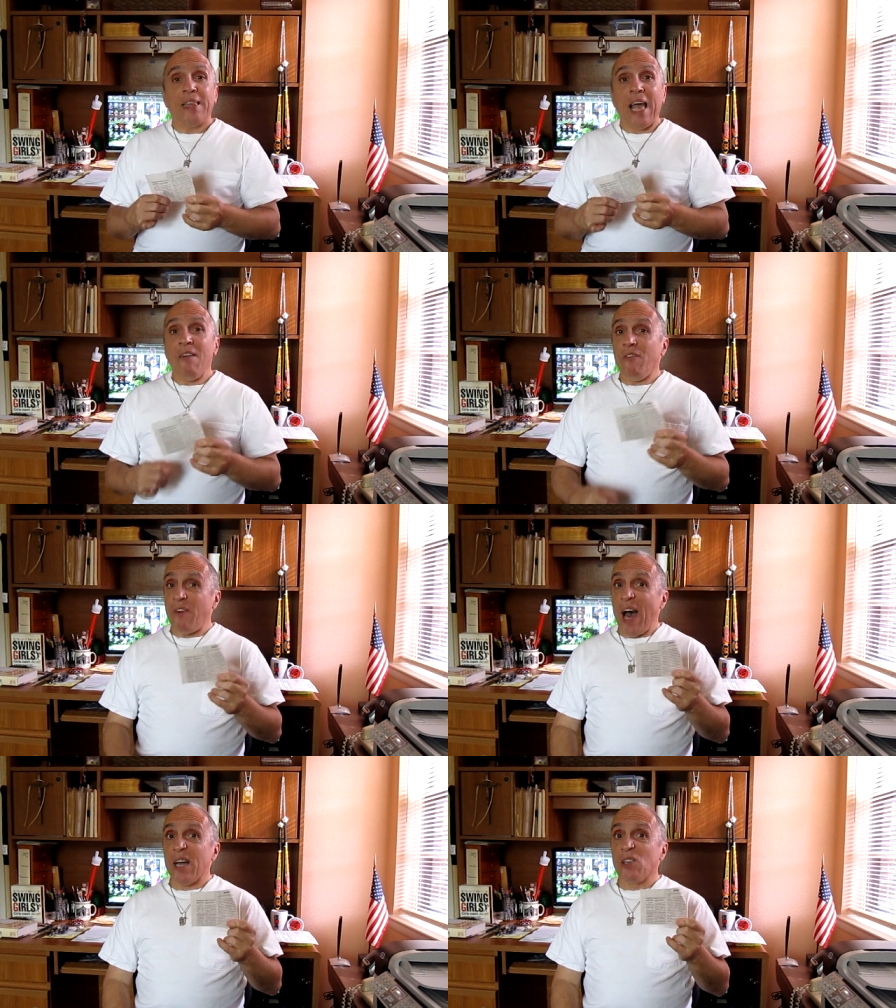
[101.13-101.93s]
they
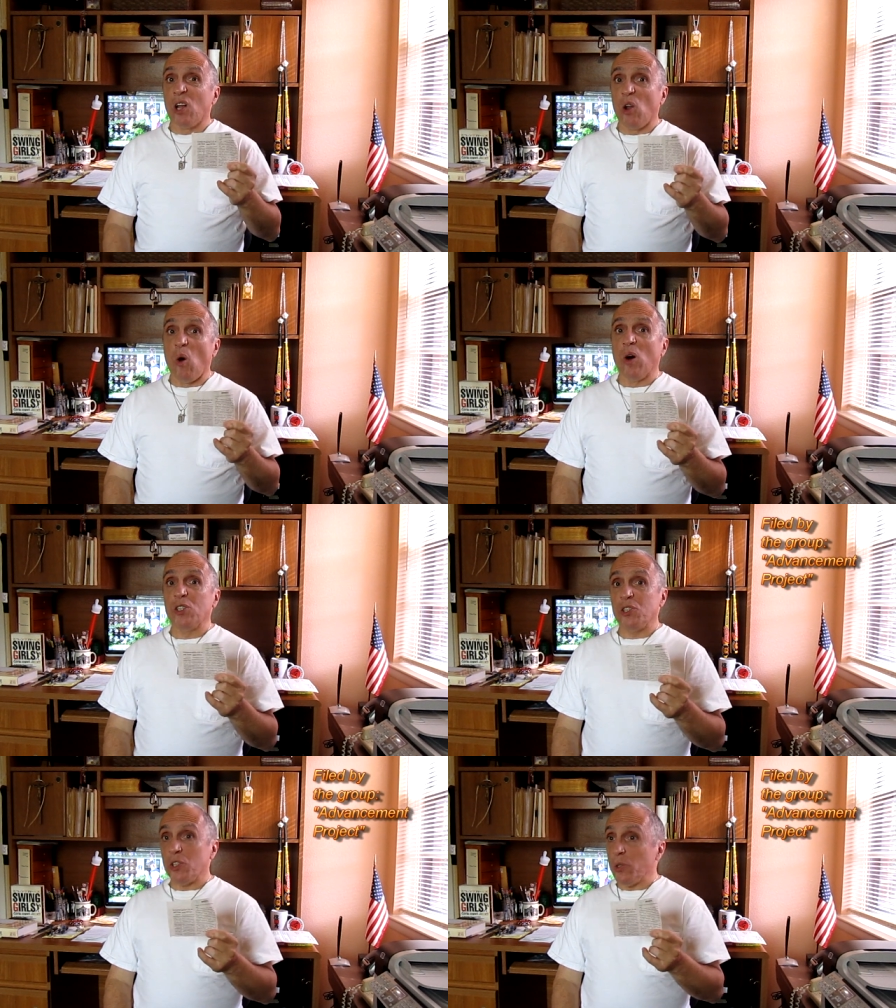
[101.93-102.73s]
filed a
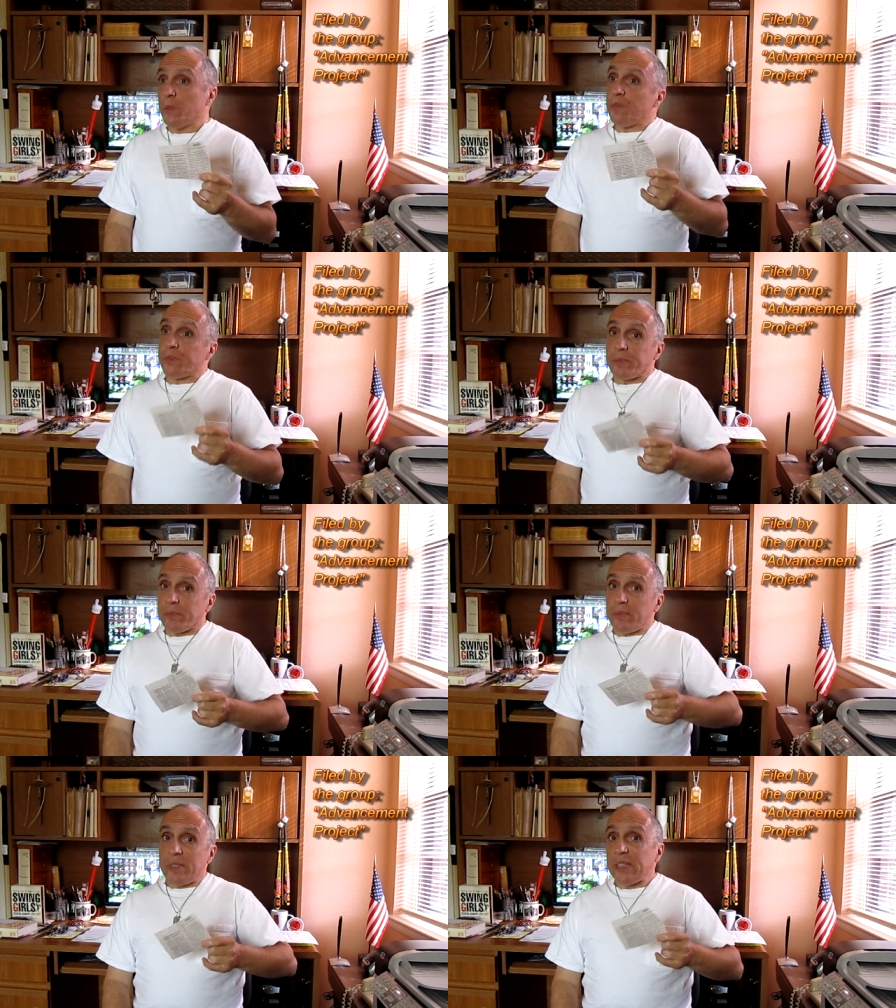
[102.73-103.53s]
lawsuit
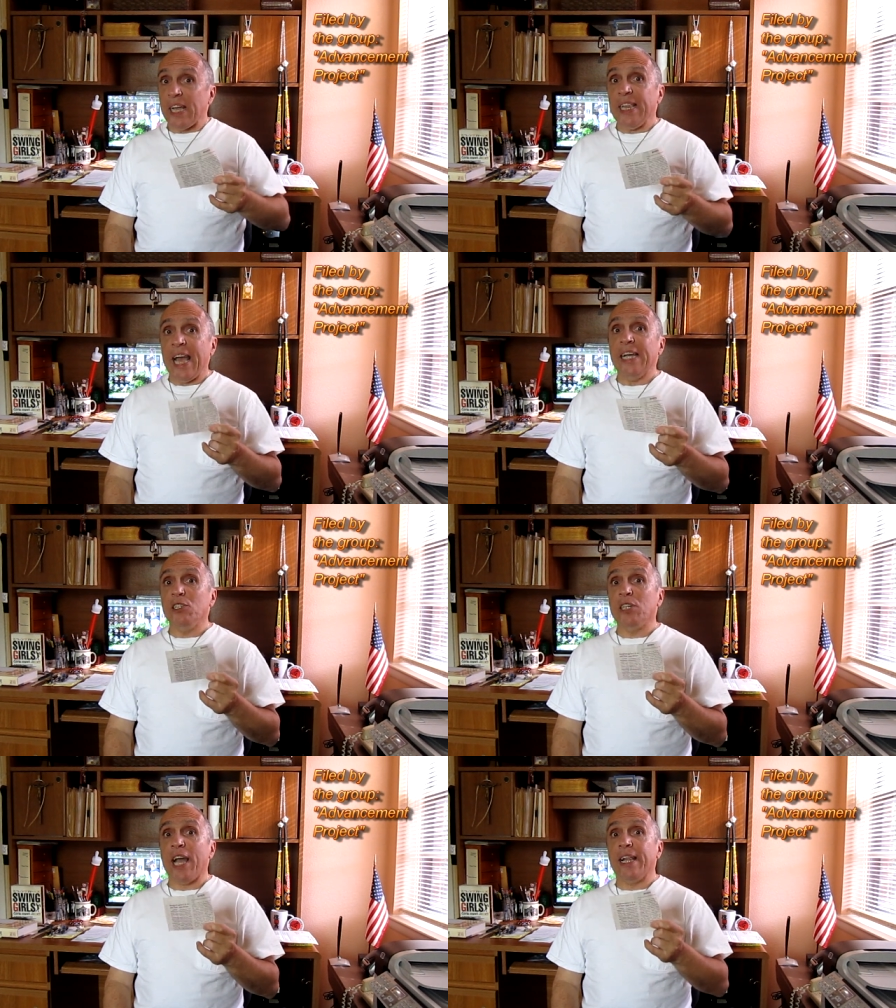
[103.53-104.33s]
and they
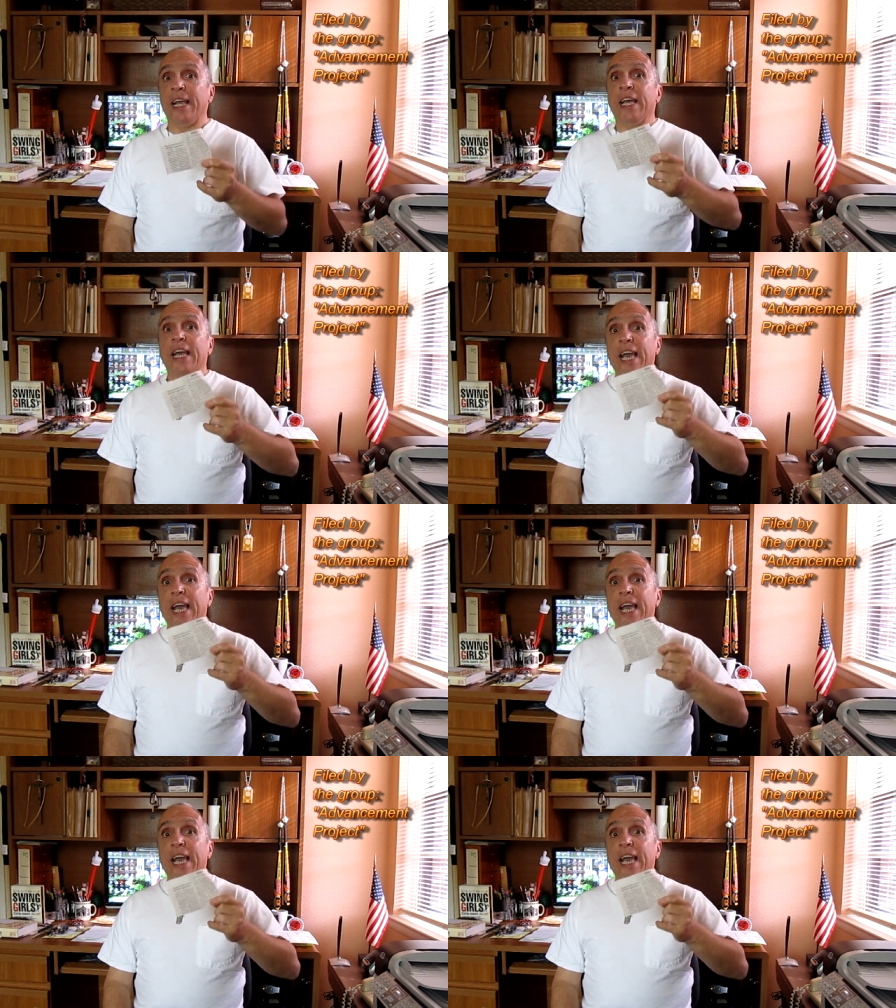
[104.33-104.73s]
said